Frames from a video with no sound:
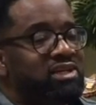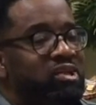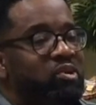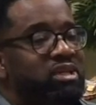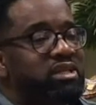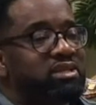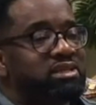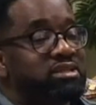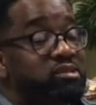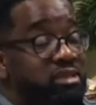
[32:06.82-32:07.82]
Loneliness
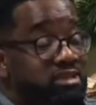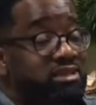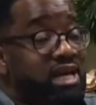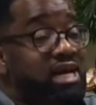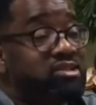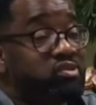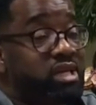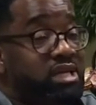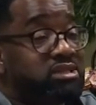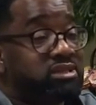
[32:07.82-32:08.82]
is, a, is tied to
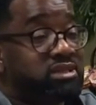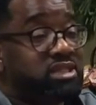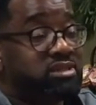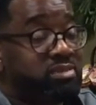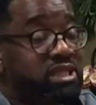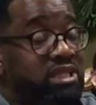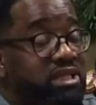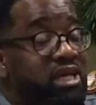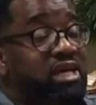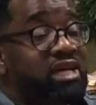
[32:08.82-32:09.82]
relationships, meaning